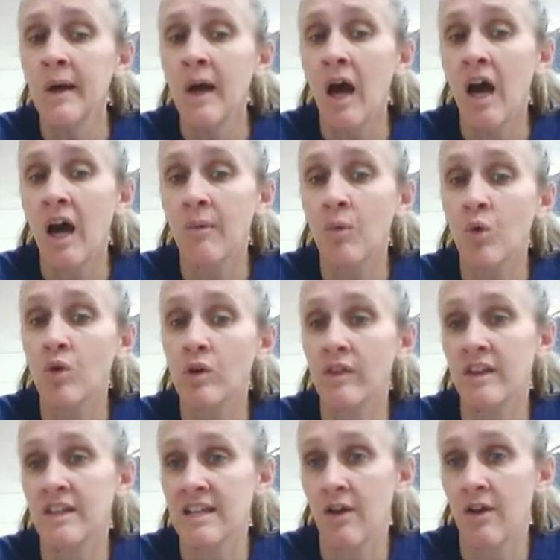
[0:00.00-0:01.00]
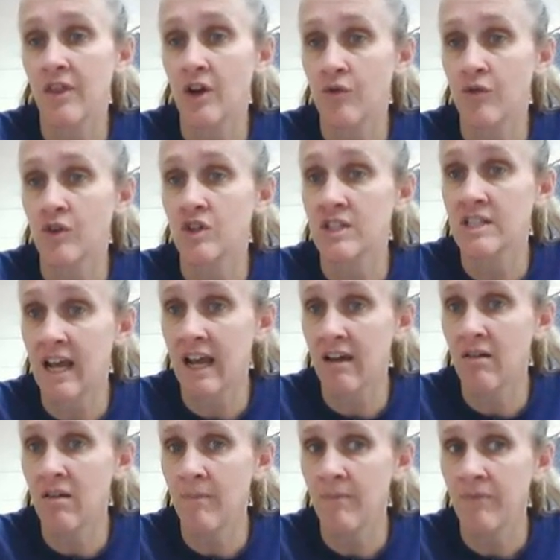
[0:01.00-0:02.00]
or that's out there for
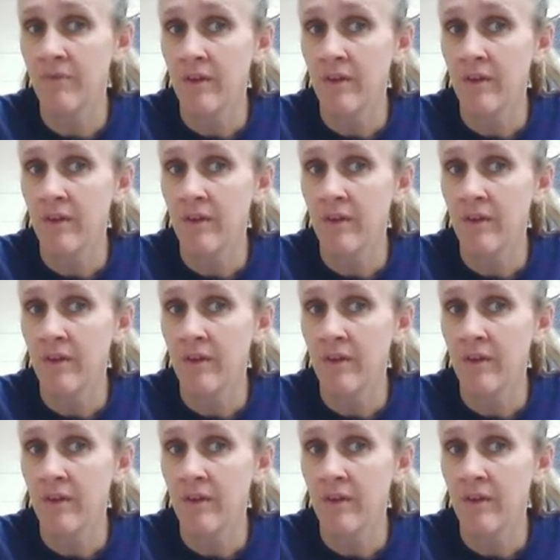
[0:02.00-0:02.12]
sale.